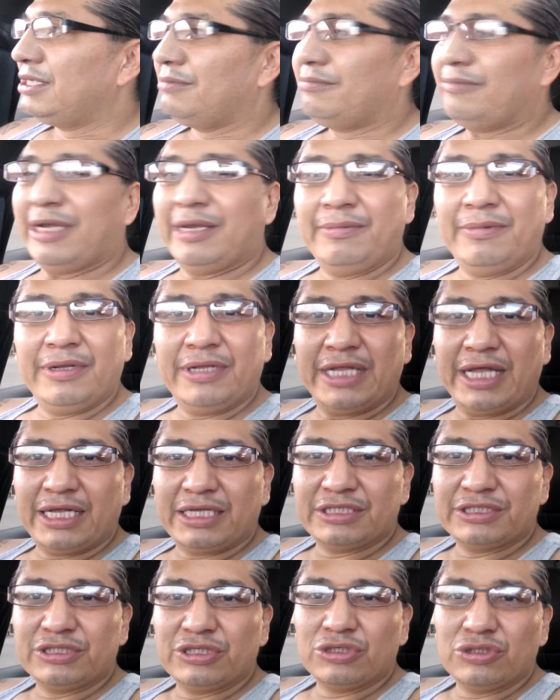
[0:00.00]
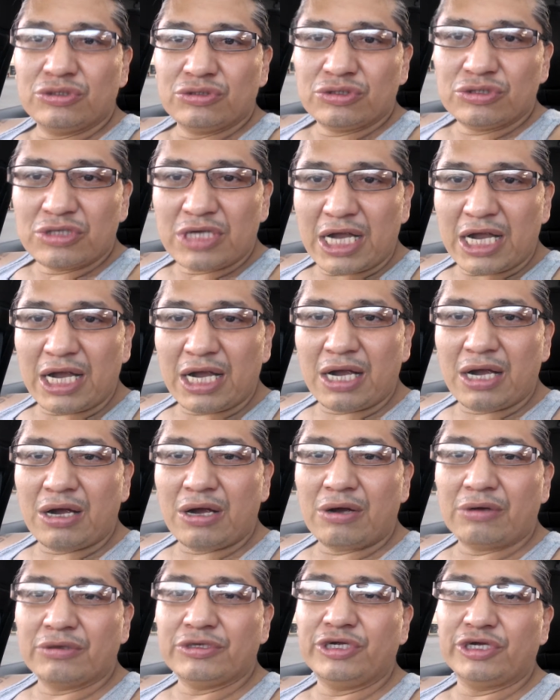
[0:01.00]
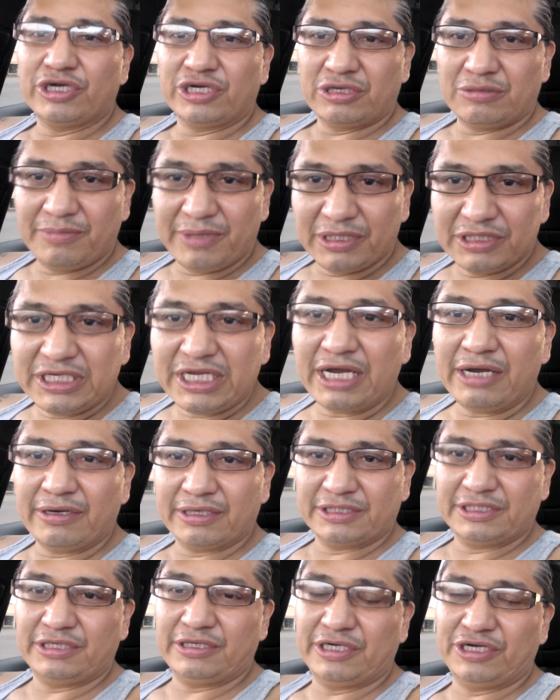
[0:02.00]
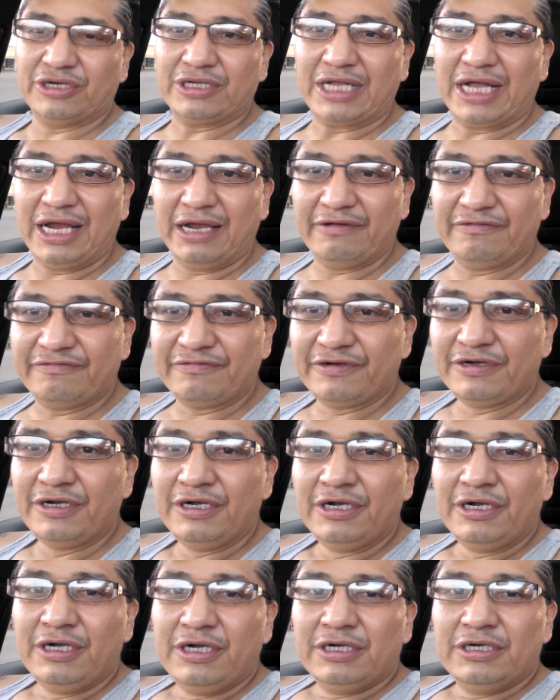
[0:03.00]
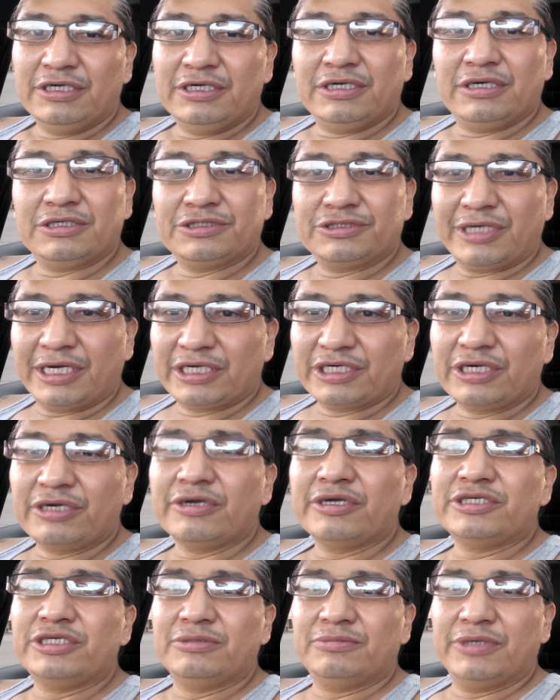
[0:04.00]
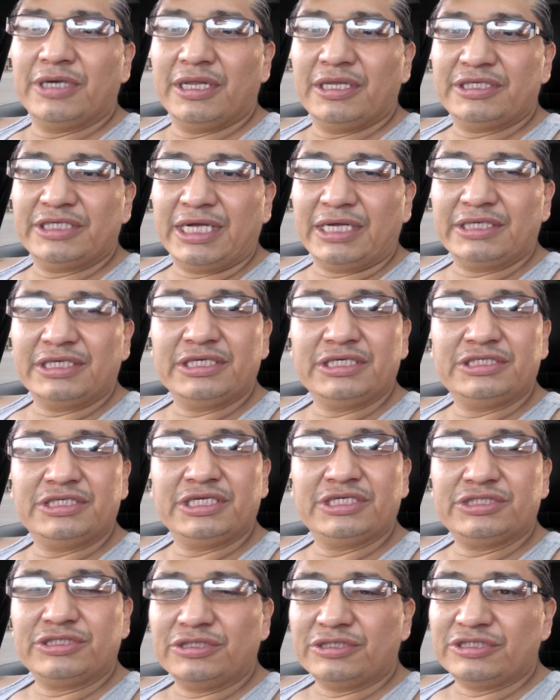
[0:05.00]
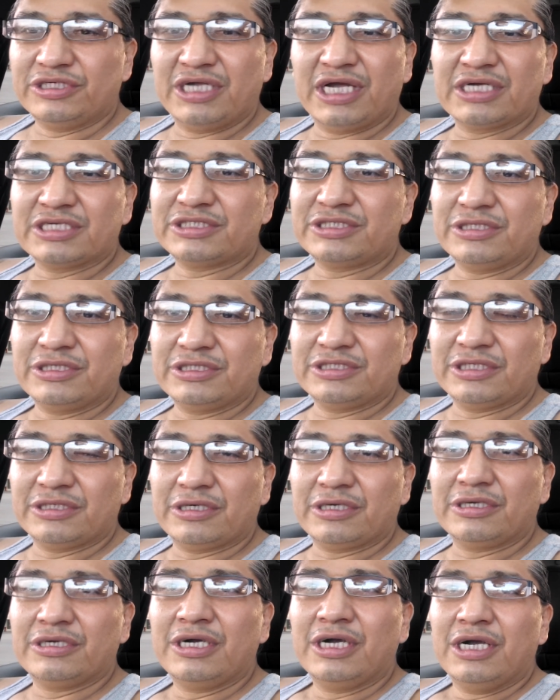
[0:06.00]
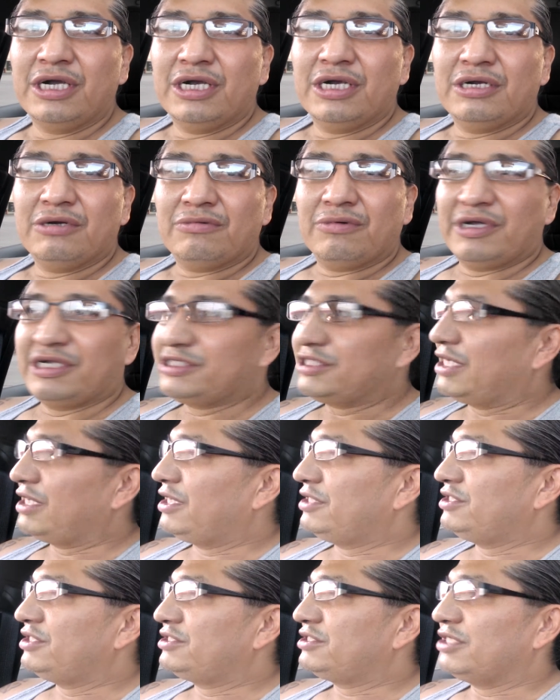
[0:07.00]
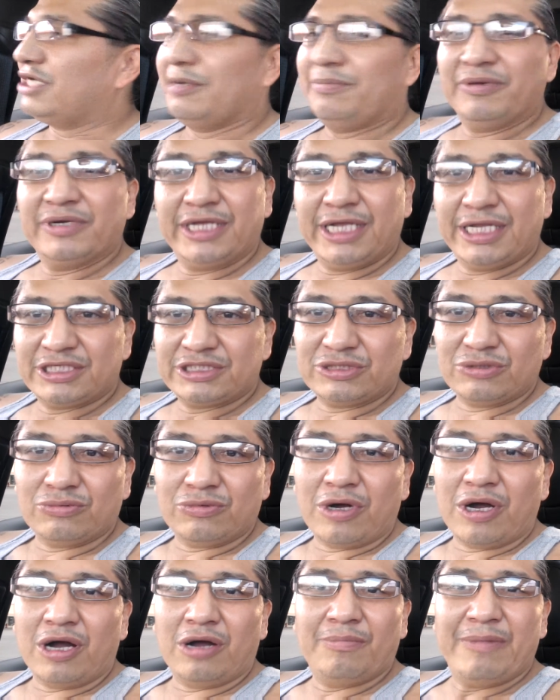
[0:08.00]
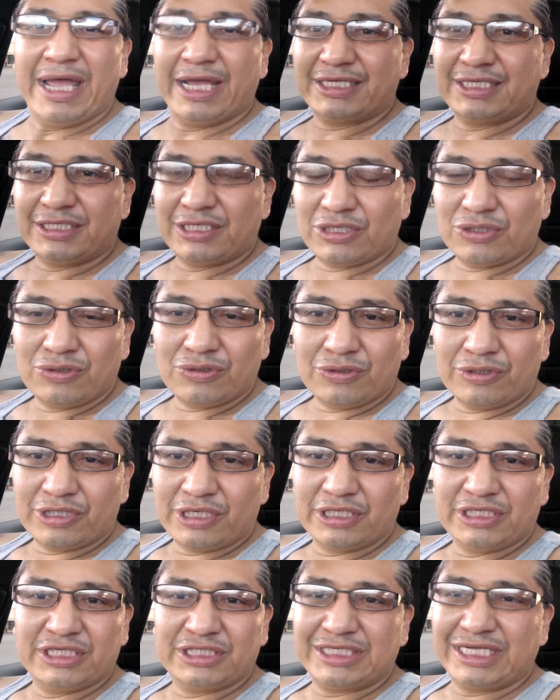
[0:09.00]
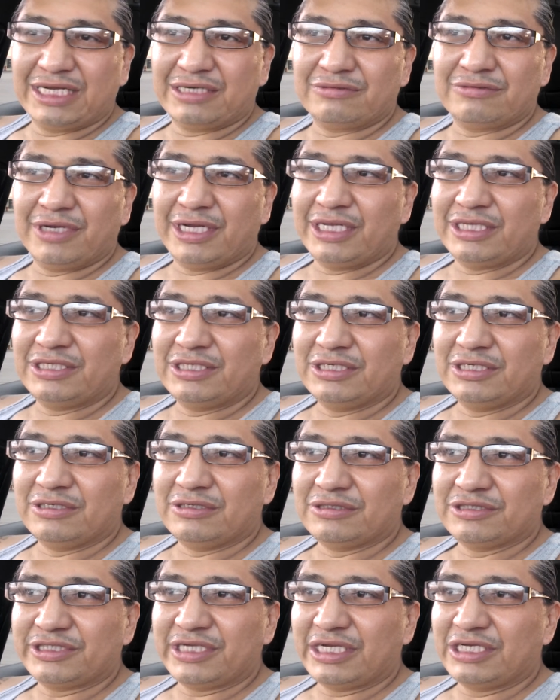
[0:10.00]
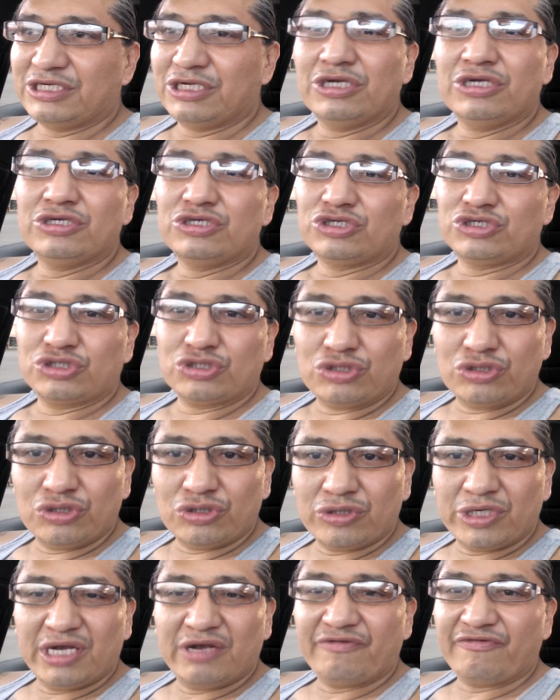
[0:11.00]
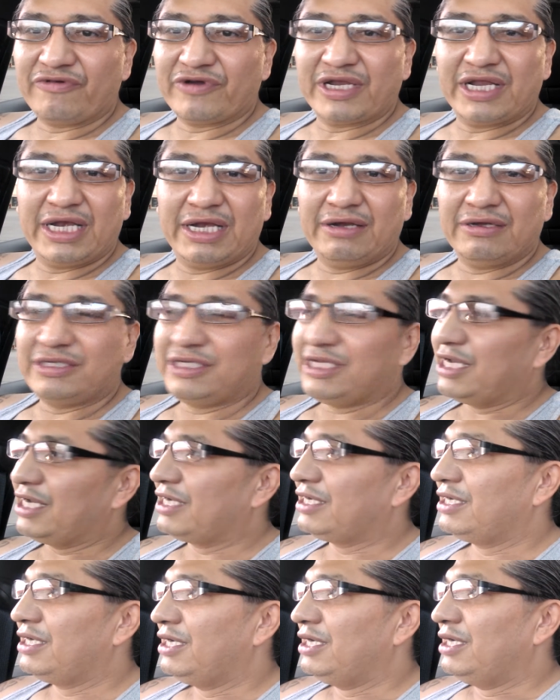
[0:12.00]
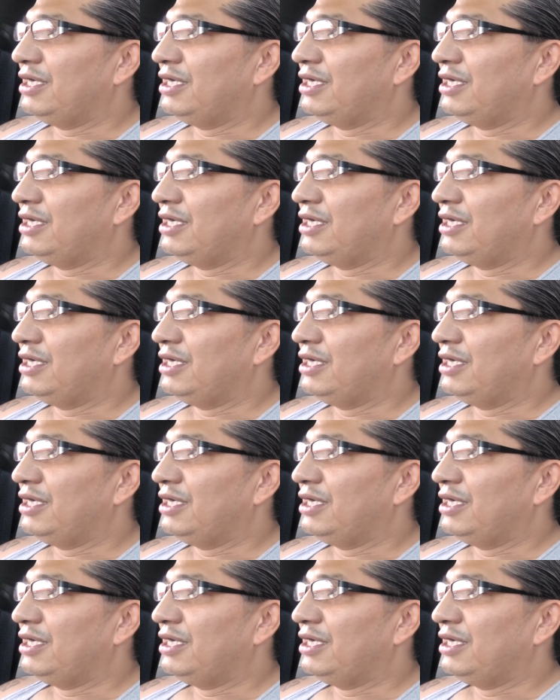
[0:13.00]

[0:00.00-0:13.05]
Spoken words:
maybe that's how you're going to build character in your life. So I encourage you, brothers out there, sisters, youngsters, ones that are just up against the wall, back in the corner, and just getting ready to, say, screw it, forget everything.